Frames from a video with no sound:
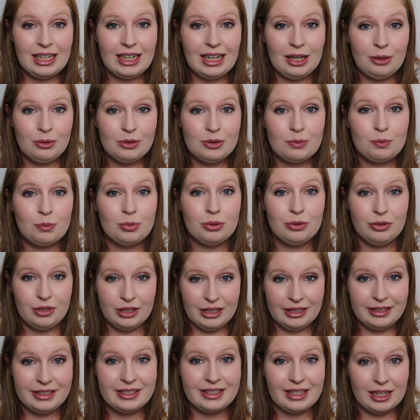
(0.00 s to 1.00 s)
I was
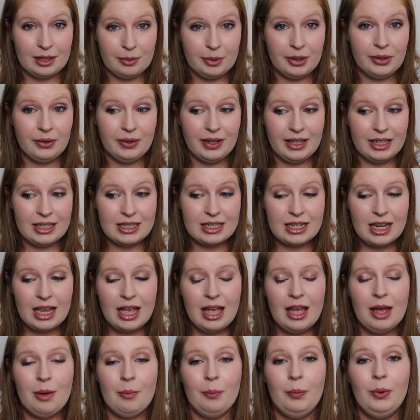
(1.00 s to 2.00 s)
pretty sad about it.
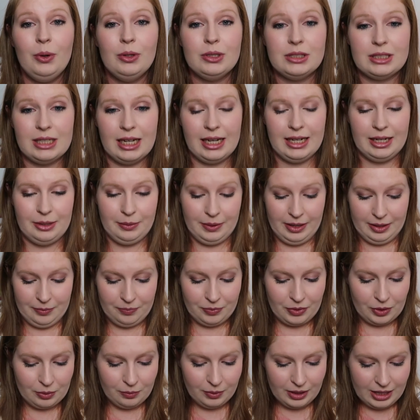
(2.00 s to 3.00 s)
But
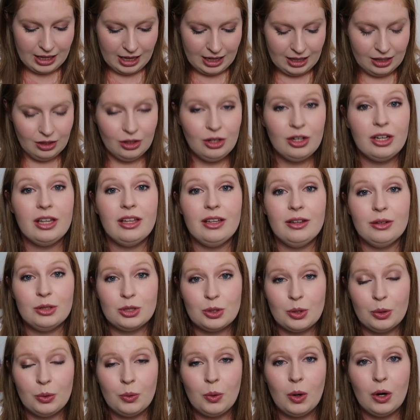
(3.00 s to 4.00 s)
anyway, we are looking
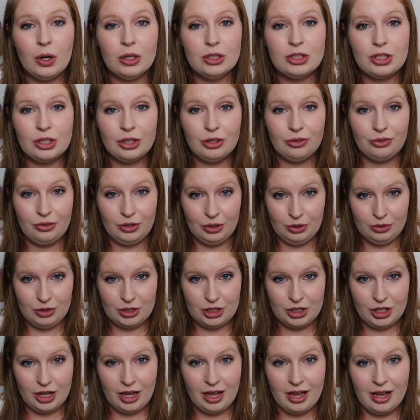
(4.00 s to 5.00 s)
towards the
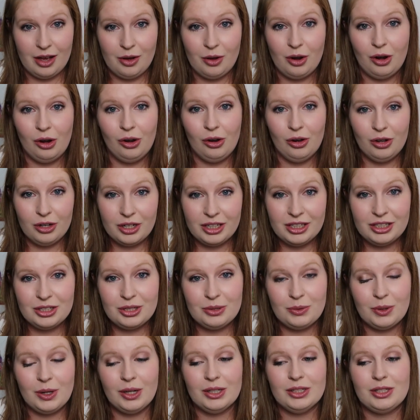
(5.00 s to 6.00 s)
future, looking
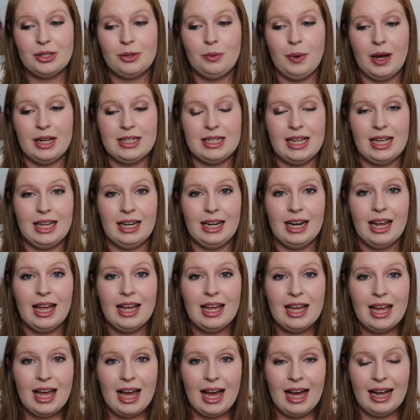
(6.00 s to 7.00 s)
towards the wedding
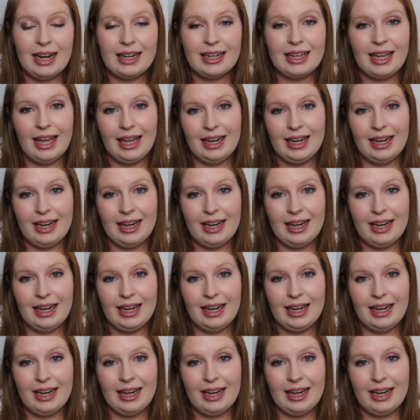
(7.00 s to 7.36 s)
and